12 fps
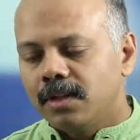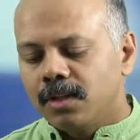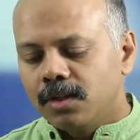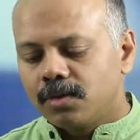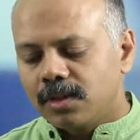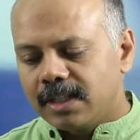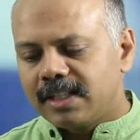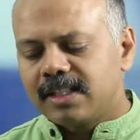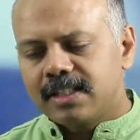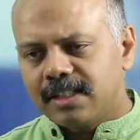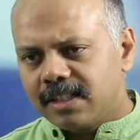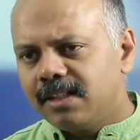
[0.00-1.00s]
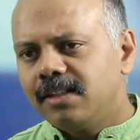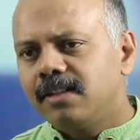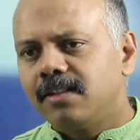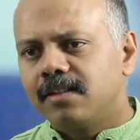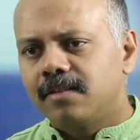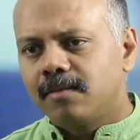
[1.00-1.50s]
So there are
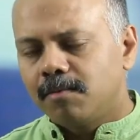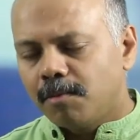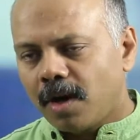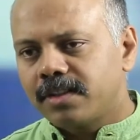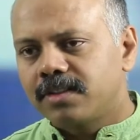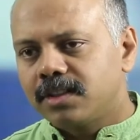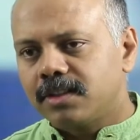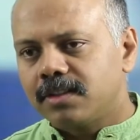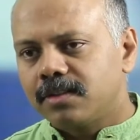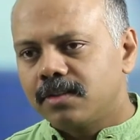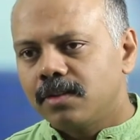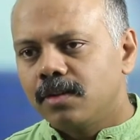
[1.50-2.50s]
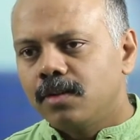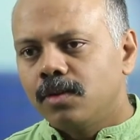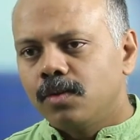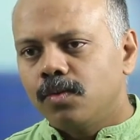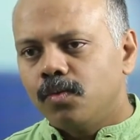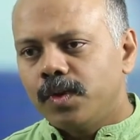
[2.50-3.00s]
certain postures
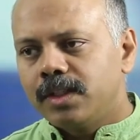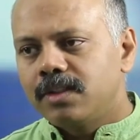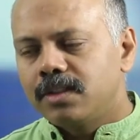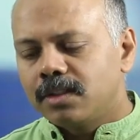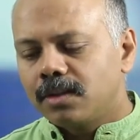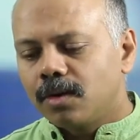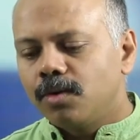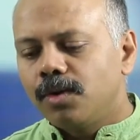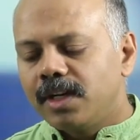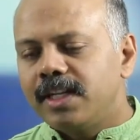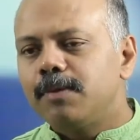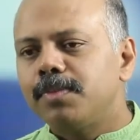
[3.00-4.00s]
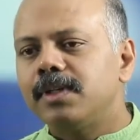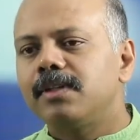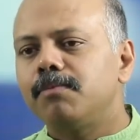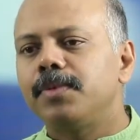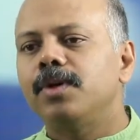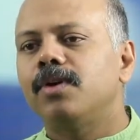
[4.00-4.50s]
which go deeper
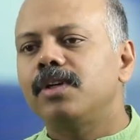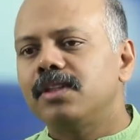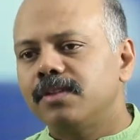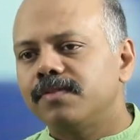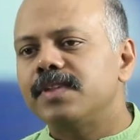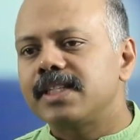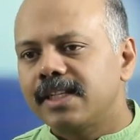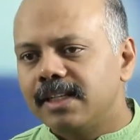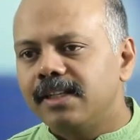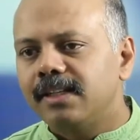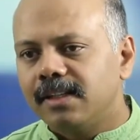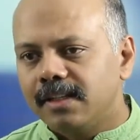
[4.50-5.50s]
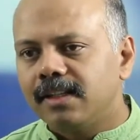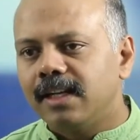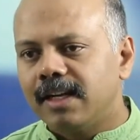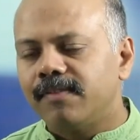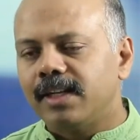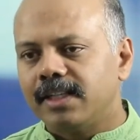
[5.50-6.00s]
beyond the physical
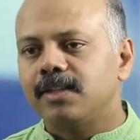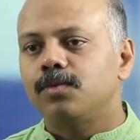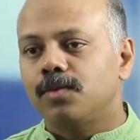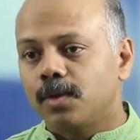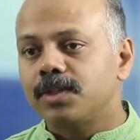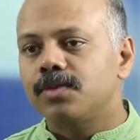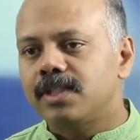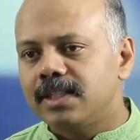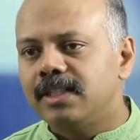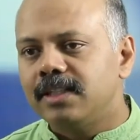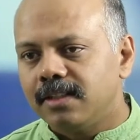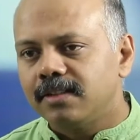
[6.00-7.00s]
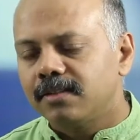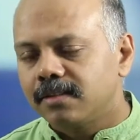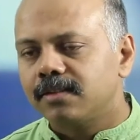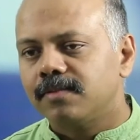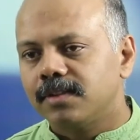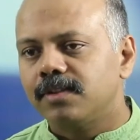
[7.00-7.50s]
level, that what you see
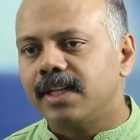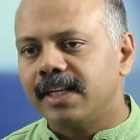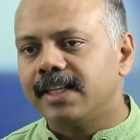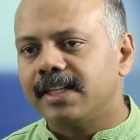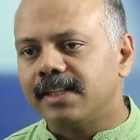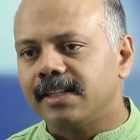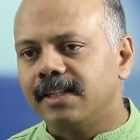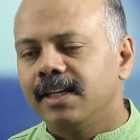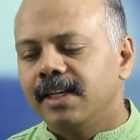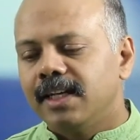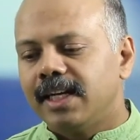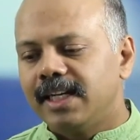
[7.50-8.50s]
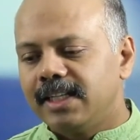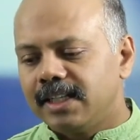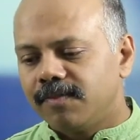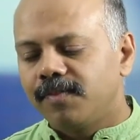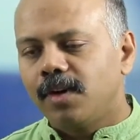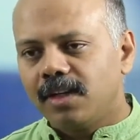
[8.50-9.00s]
with the naked eye. And
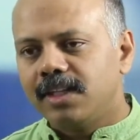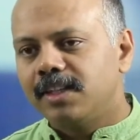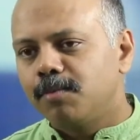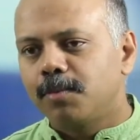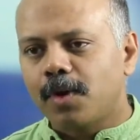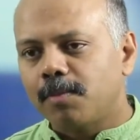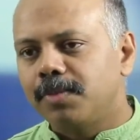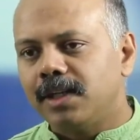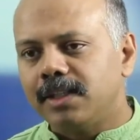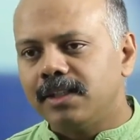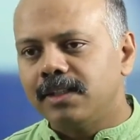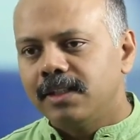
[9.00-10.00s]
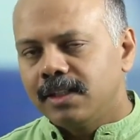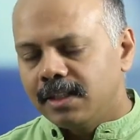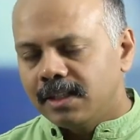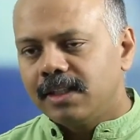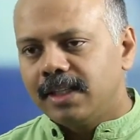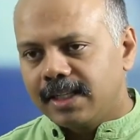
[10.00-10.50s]
if not done properly,
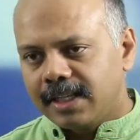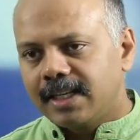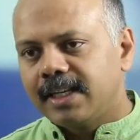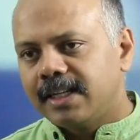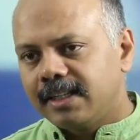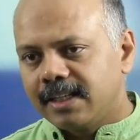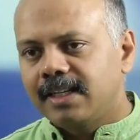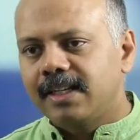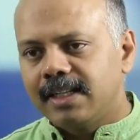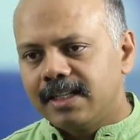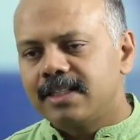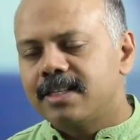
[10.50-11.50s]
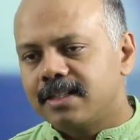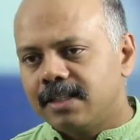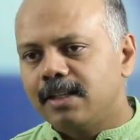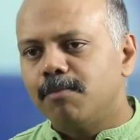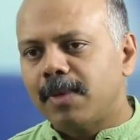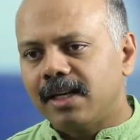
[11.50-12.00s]
they can create an
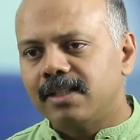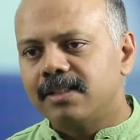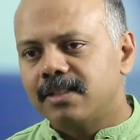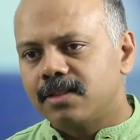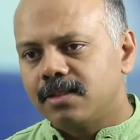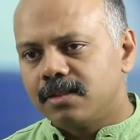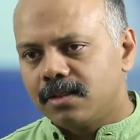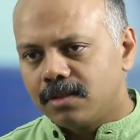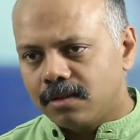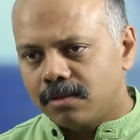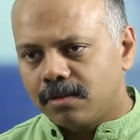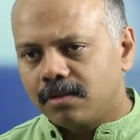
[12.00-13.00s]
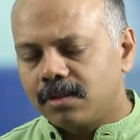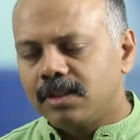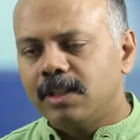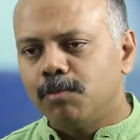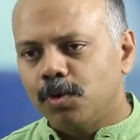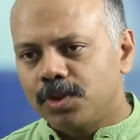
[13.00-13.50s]
imbalance at your
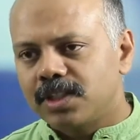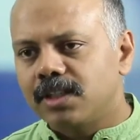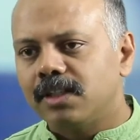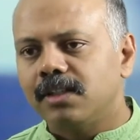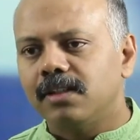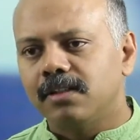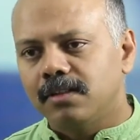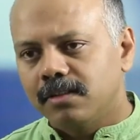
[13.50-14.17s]
emotional.